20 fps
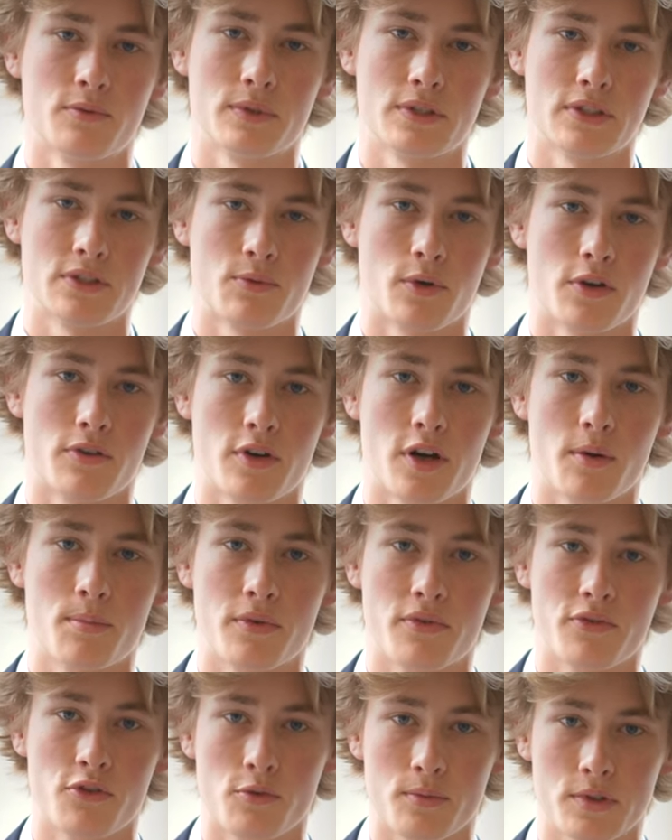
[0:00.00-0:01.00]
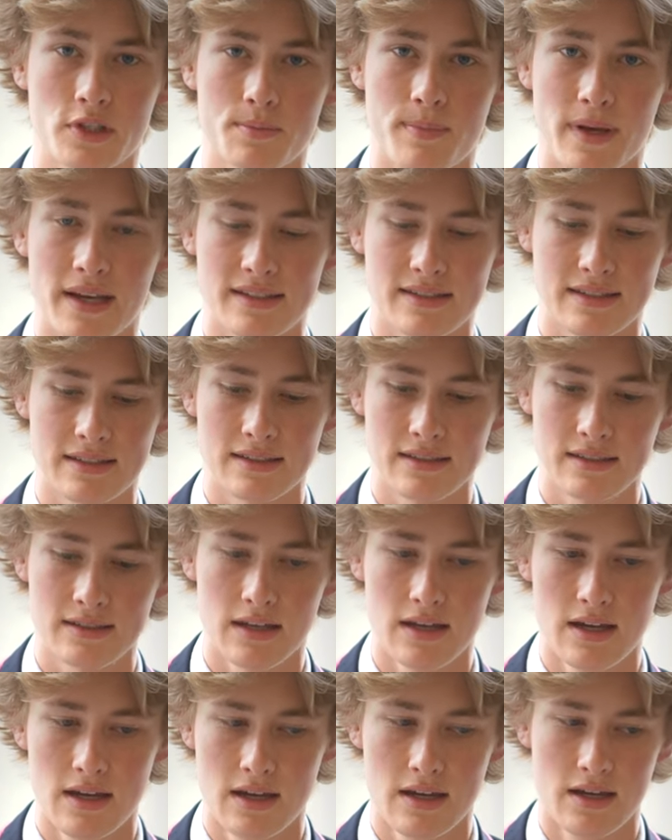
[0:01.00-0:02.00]
which is one of our performance spaces,
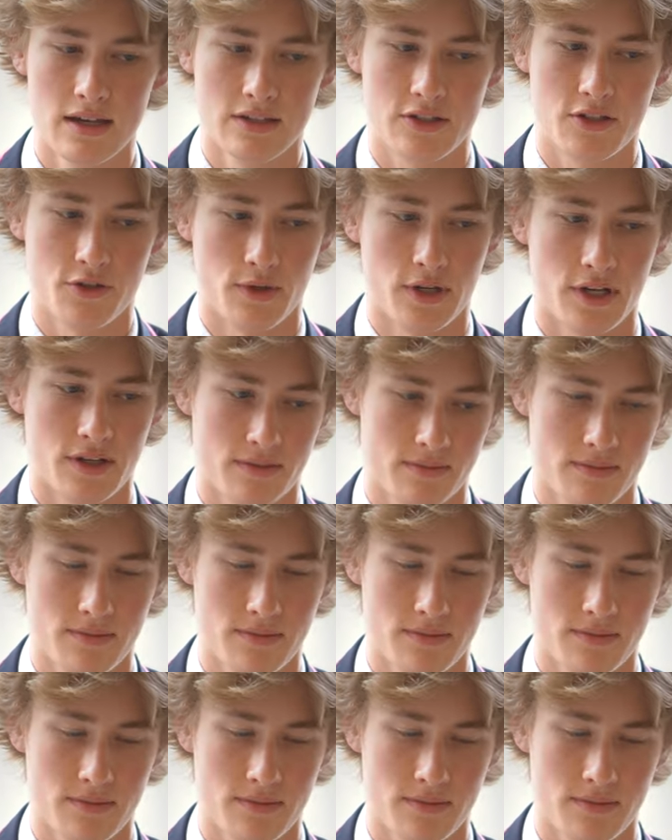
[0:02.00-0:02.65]
to a